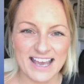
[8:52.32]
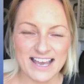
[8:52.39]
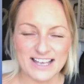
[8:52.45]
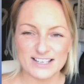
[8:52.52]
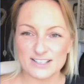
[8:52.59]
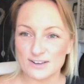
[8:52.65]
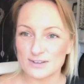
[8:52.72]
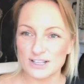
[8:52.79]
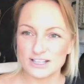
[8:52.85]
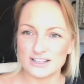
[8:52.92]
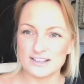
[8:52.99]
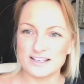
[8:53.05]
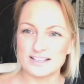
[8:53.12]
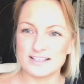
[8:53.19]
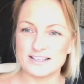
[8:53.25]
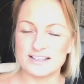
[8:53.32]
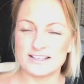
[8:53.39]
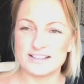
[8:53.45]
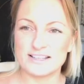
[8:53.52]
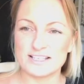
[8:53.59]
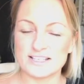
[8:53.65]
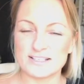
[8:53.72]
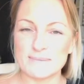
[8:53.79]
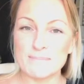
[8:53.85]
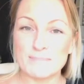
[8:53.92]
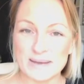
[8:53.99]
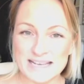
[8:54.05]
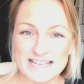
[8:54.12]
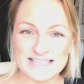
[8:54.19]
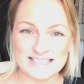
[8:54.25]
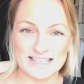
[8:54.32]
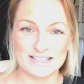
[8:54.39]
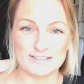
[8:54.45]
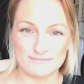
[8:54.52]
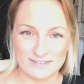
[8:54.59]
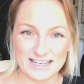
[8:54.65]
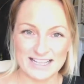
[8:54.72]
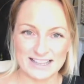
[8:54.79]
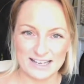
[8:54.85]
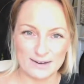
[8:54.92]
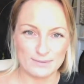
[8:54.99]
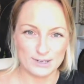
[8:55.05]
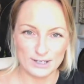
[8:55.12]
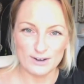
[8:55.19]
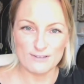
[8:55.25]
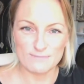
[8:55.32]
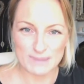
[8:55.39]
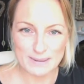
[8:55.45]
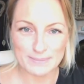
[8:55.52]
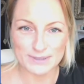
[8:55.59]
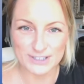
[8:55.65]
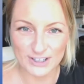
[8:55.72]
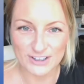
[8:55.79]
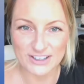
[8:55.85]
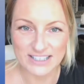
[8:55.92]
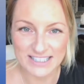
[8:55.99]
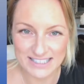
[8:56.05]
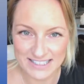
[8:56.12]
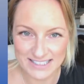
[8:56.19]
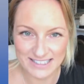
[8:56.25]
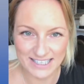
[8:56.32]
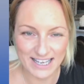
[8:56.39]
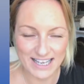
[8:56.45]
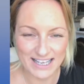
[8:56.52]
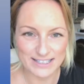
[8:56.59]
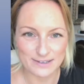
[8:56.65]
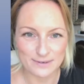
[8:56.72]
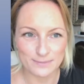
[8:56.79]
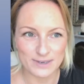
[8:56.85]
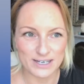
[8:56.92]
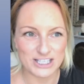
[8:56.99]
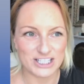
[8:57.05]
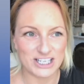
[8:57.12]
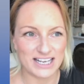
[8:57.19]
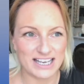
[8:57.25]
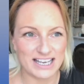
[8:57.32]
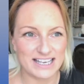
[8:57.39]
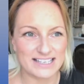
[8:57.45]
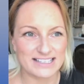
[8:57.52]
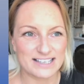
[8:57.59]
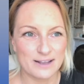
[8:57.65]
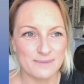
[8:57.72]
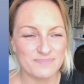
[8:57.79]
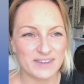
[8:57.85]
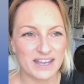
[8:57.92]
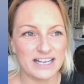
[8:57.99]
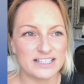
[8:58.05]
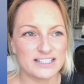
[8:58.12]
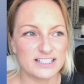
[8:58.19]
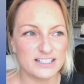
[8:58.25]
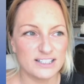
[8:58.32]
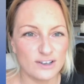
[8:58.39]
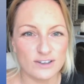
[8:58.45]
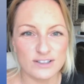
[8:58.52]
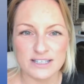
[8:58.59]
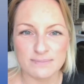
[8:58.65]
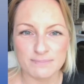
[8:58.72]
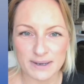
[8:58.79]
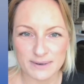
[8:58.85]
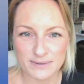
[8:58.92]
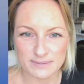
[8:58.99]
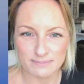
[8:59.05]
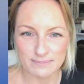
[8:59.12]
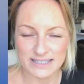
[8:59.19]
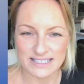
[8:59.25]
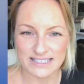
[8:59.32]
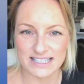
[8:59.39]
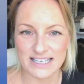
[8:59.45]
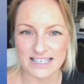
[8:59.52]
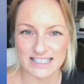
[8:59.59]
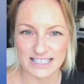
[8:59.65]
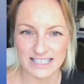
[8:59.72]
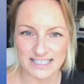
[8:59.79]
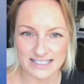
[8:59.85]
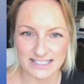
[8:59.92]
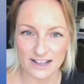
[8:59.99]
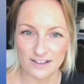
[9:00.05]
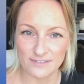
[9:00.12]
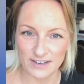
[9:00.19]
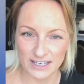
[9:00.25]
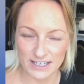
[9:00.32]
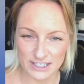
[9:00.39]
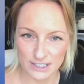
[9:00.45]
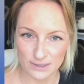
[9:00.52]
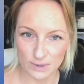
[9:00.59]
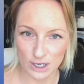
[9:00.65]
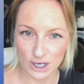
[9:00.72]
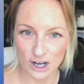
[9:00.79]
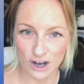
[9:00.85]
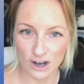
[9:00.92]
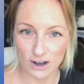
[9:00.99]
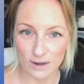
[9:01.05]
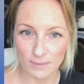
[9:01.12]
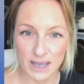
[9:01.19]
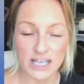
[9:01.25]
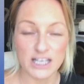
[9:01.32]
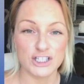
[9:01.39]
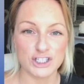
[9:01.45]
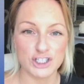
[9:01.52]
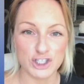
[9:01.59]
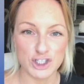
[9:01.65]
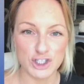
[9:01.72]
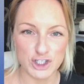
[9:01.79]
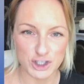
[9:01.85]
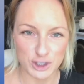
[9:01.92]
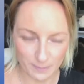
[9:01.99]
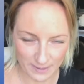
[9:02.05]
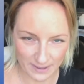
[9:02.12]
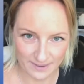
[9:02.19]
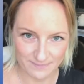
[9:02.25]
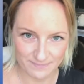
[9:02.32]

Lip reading: So there's some basics really that I would love people to understand, which is, it's not about meditating yourself into a calm stupor